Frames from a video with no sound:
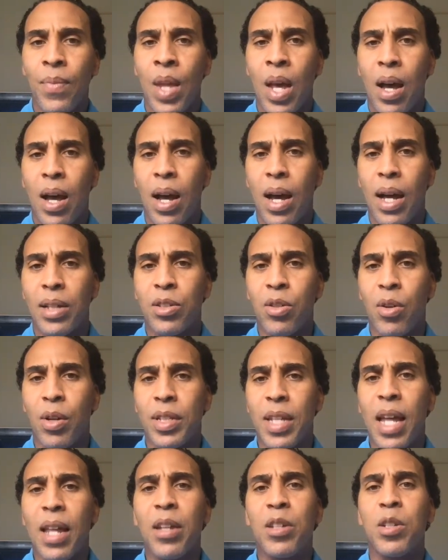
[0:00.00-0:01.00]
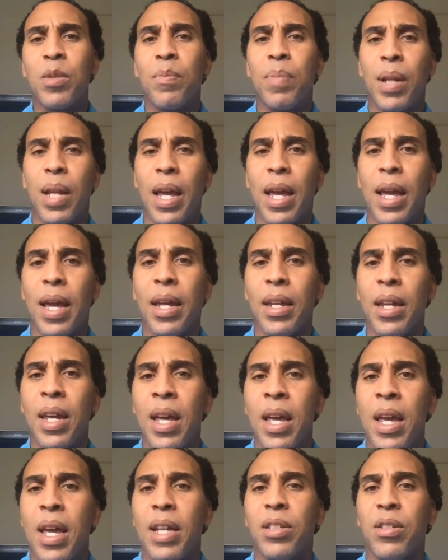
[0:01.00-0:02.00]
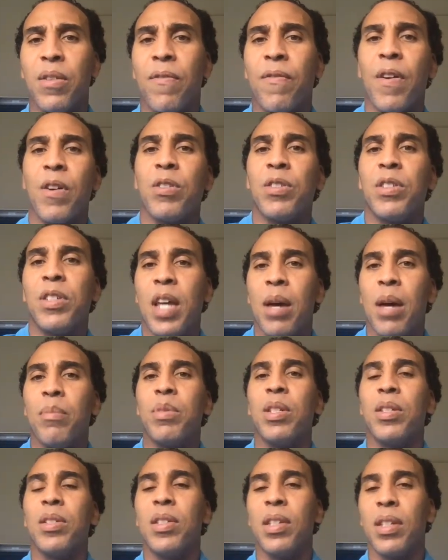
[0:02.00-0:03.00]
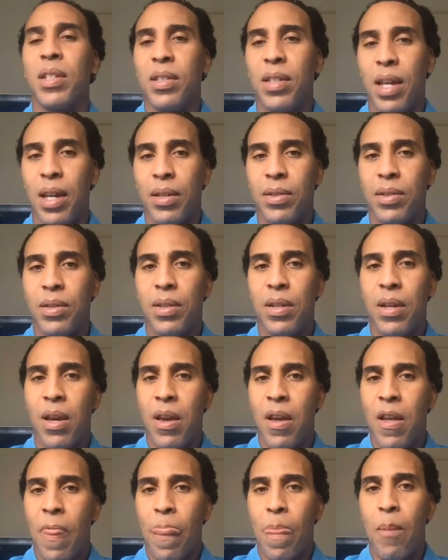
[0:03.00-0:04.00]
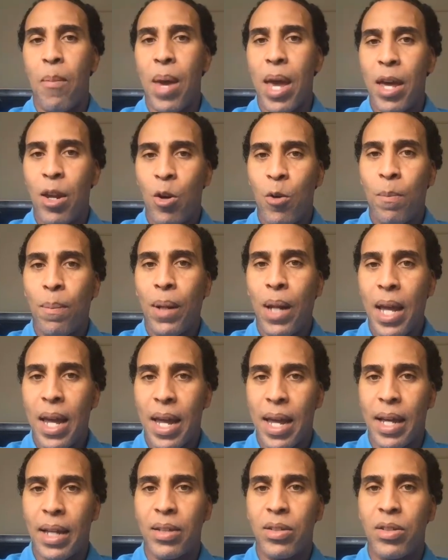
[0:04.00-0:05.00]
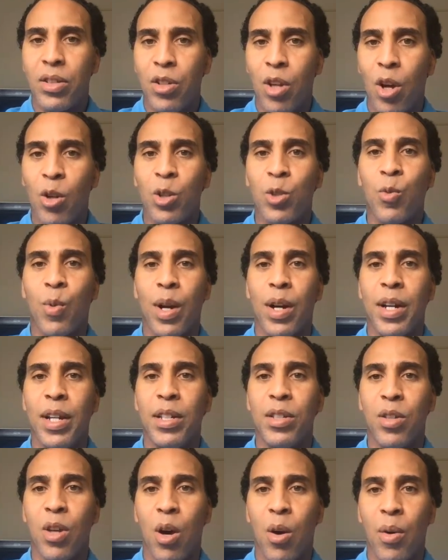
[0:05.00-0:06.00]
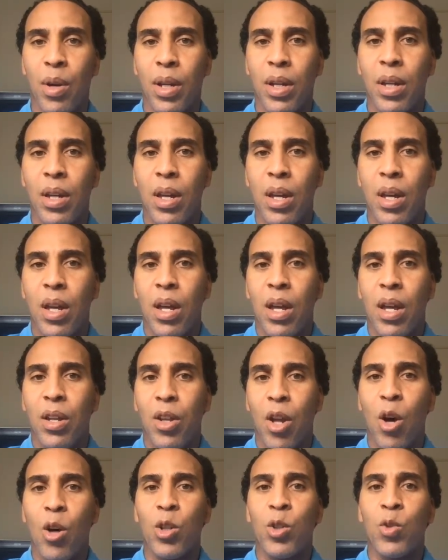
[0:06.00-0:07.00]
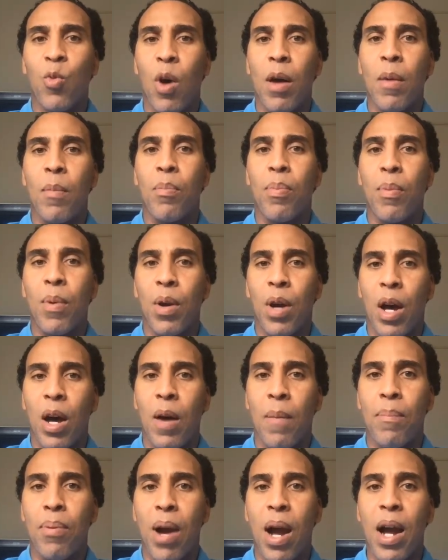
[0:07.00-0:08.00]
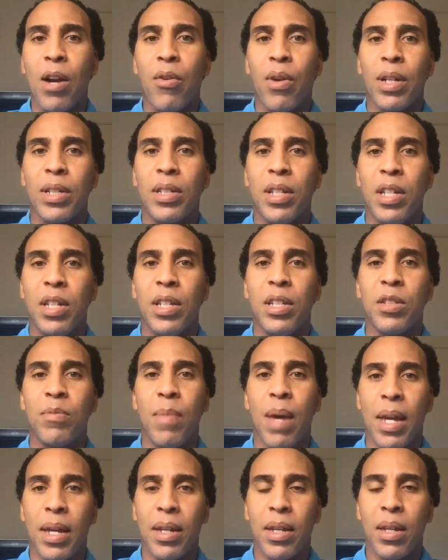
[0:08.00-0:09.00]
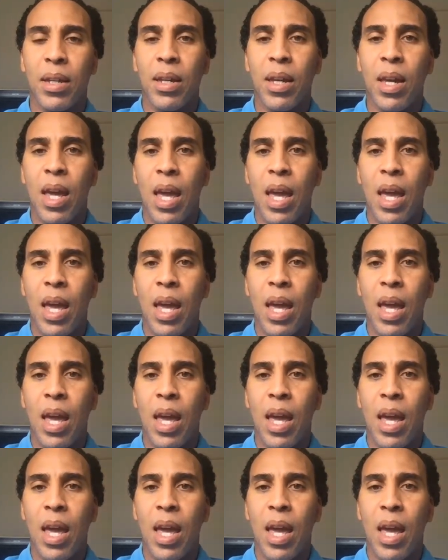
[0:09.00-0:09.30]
Uh, so, intelligent plan is the first step to success. The man who plans knows where he's going, knows what uh, progress he is making,